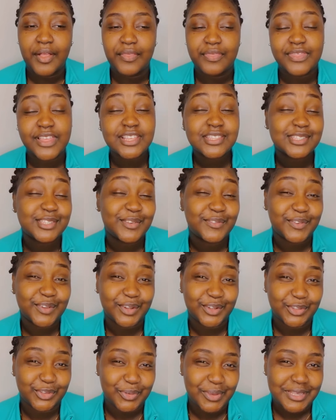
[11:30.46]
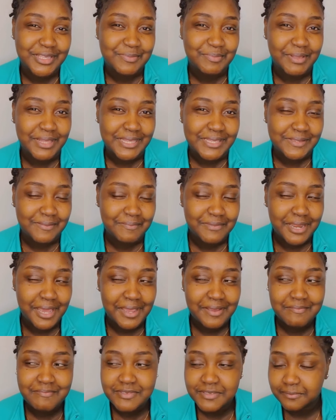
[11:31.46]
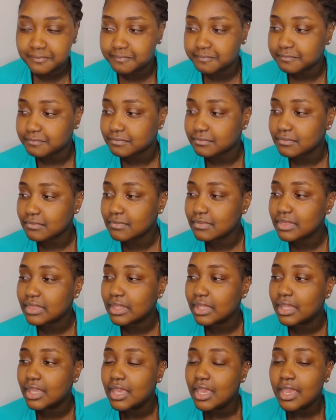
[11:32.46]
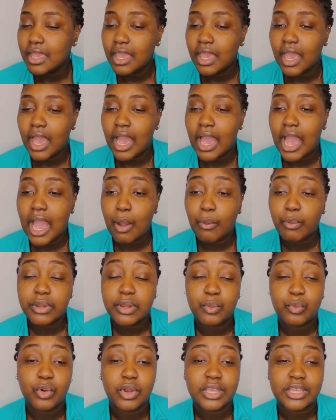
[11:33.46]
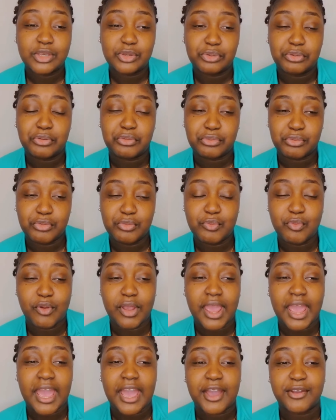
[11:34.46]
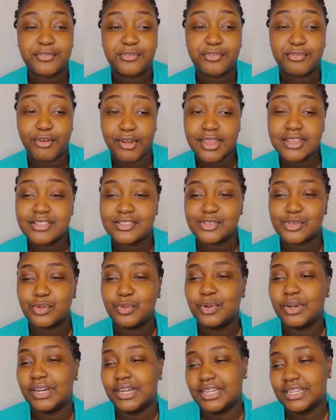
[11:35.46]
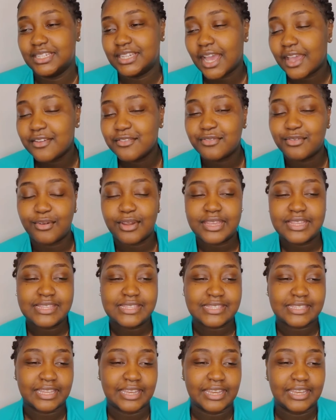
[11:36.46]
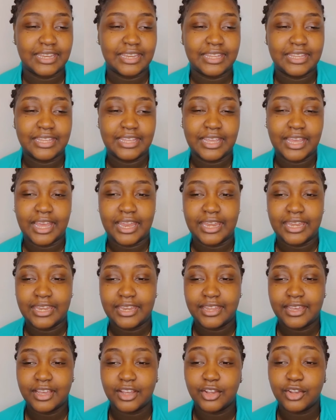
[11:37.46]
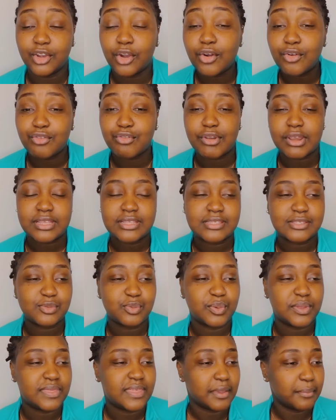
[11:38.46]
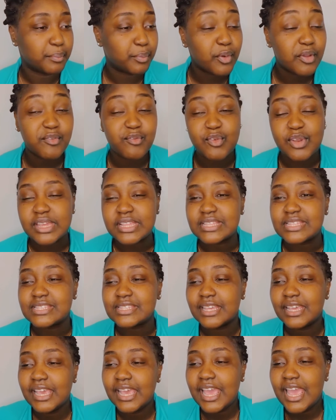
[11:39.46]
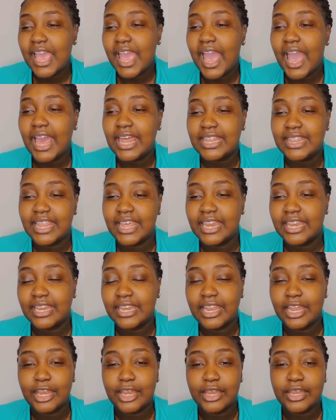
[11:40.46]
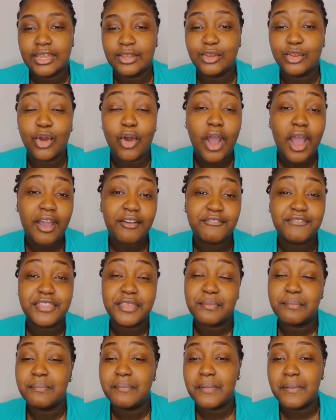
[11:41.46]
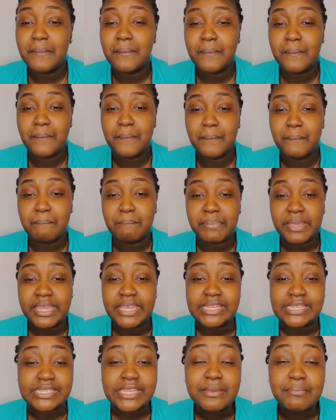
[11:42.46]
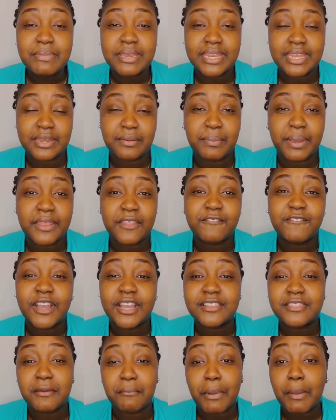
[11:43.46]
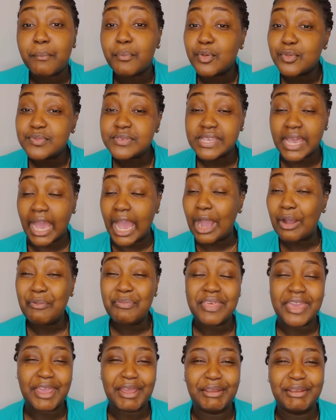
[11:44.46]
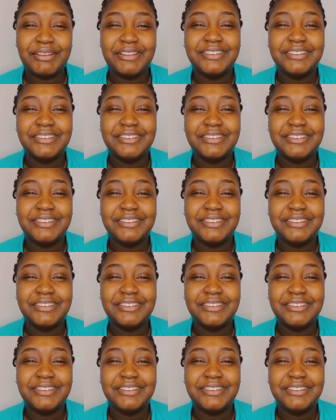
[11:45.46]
that's difficult to explain sometimes. I want to walk into a room where I have friends who are guy friends and girlfriends with their boyfriends, and then not have them be intimidated by the fact that my boobs are out there.